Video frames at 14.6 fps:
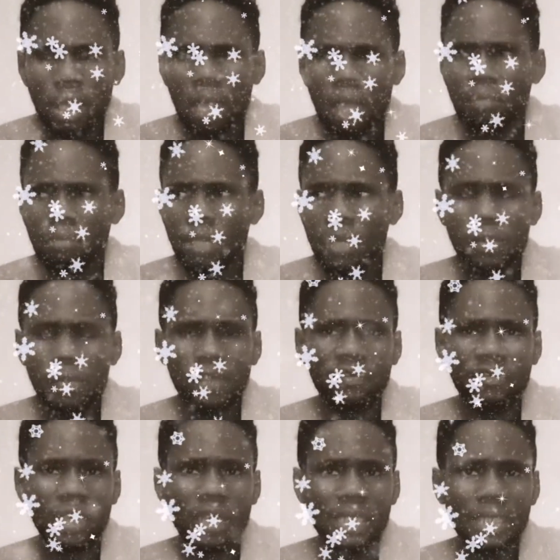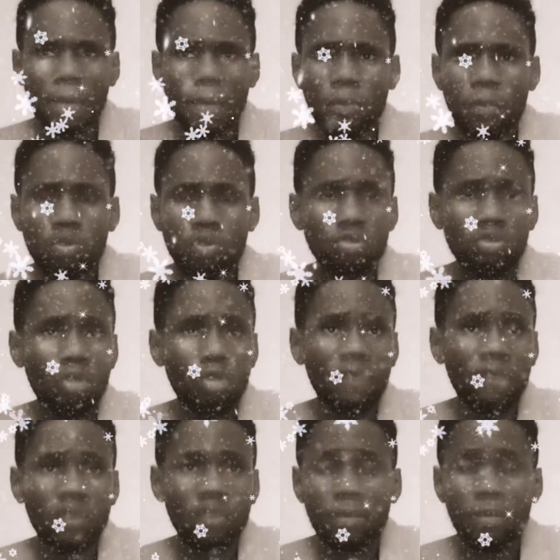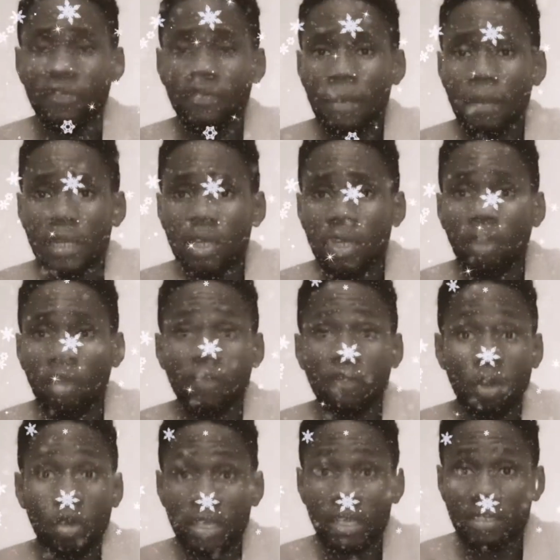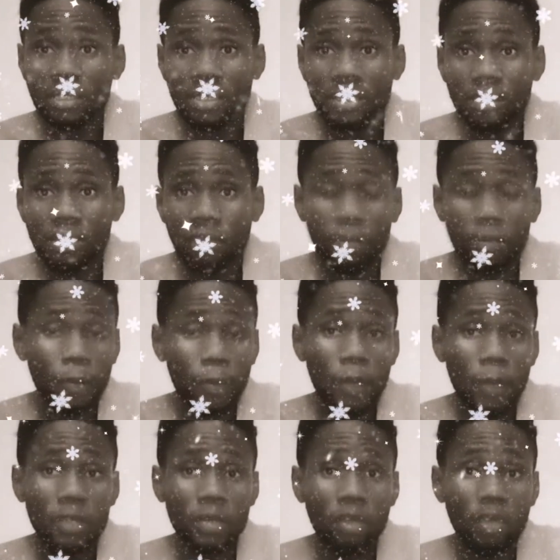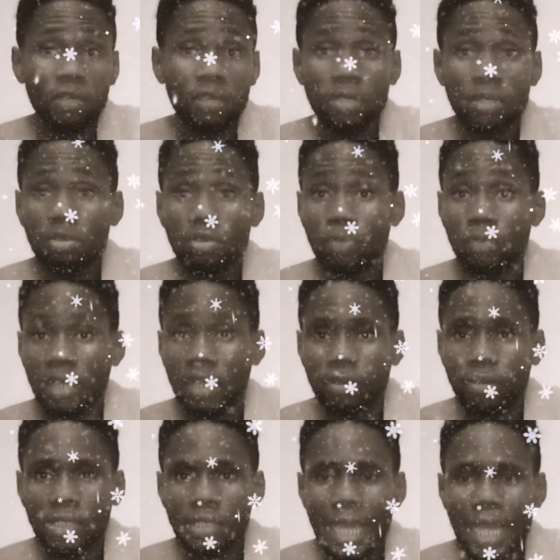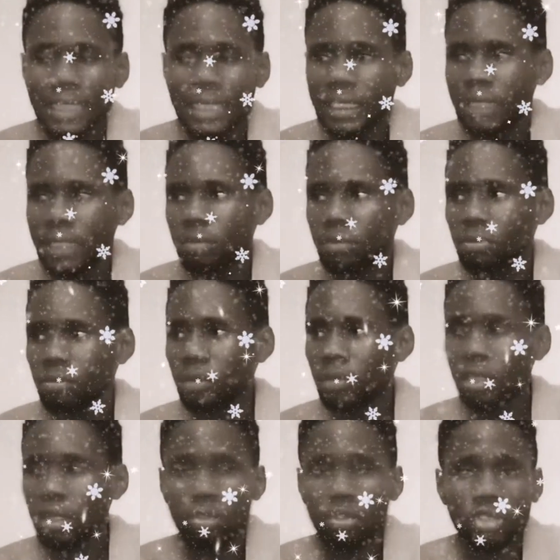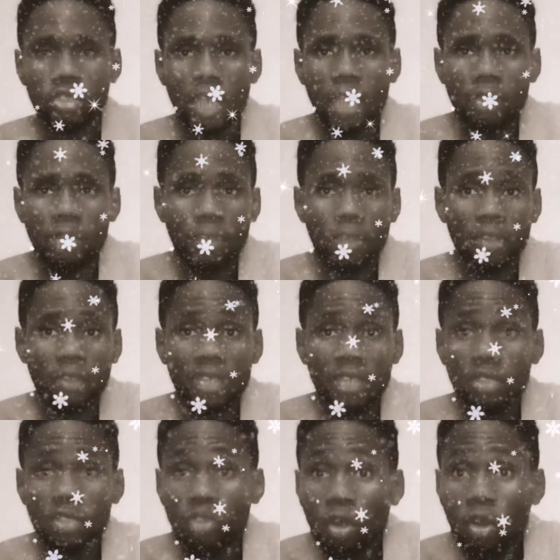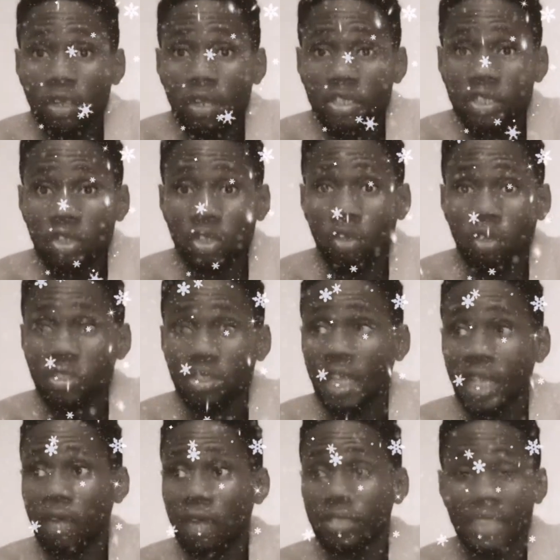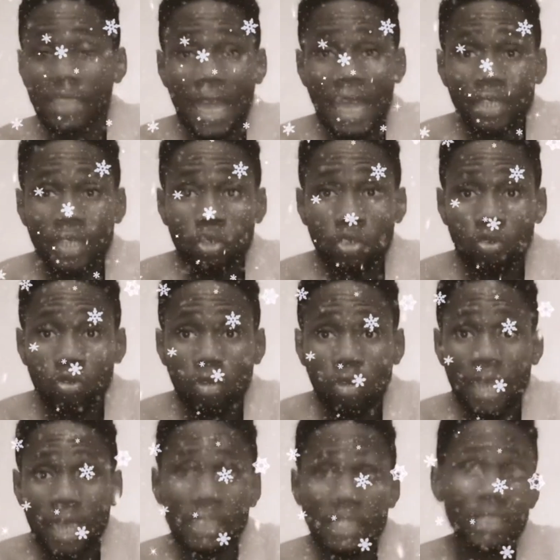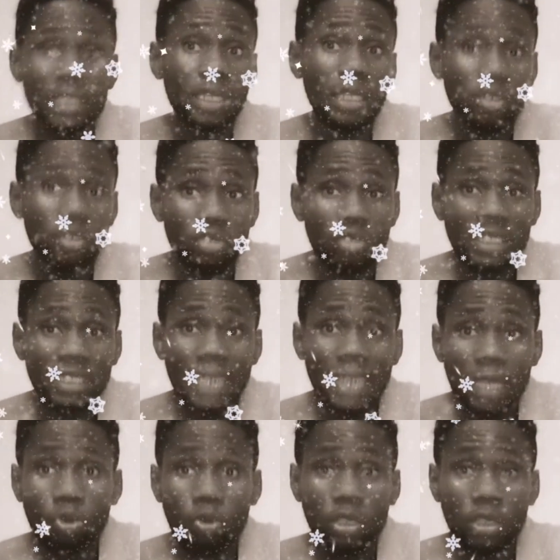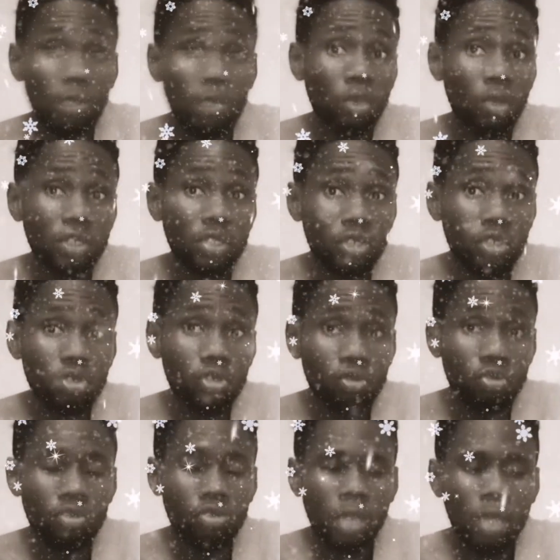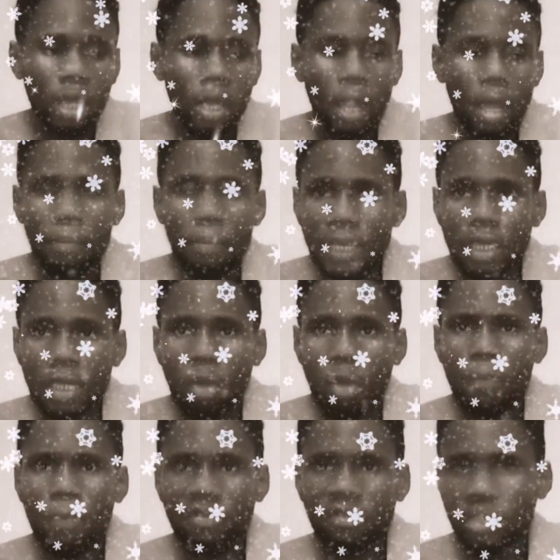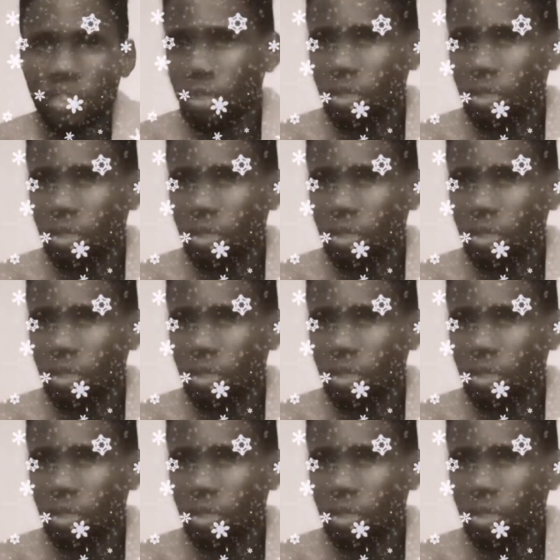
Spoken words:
Maybe, for example, you are from a family of lawyers, from a family of legal luminaries, and then your child is about to get into college, or your child is in high school and is to decide what he wants to be or what profession he